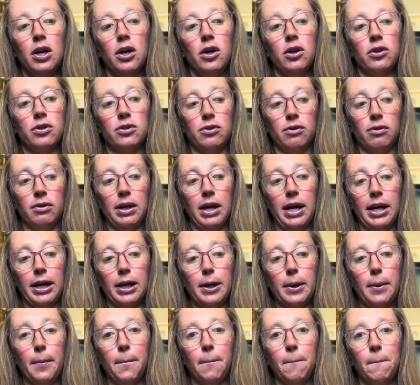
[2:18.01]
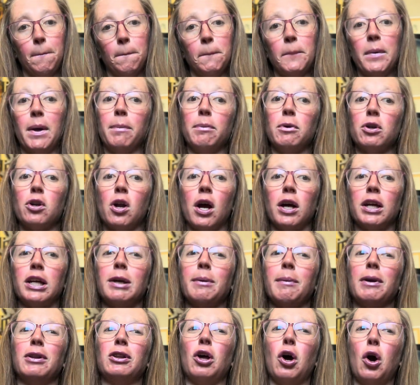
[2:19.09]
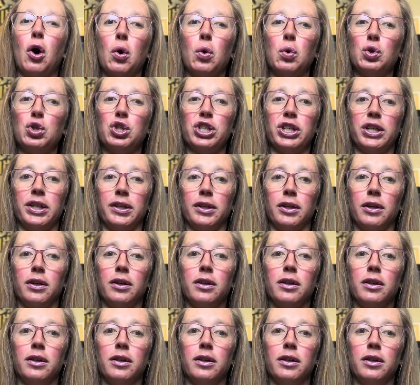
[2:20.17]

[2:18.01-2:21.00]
So like maybe you're talking about the ocean.